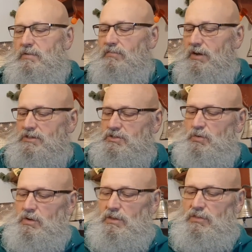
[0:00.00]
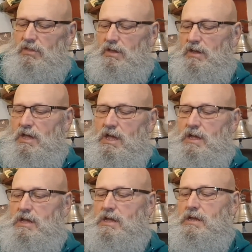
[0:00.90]
provide you with
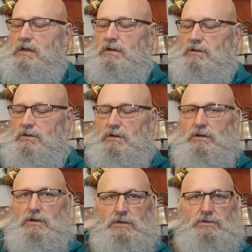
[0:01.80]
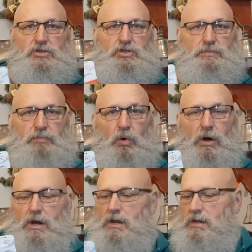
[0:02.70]
a
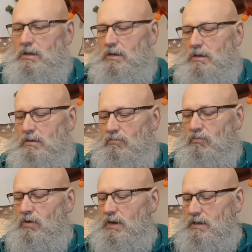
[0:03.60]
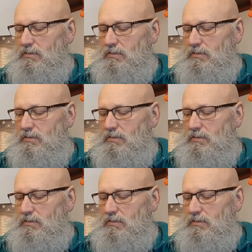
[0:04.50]
spork right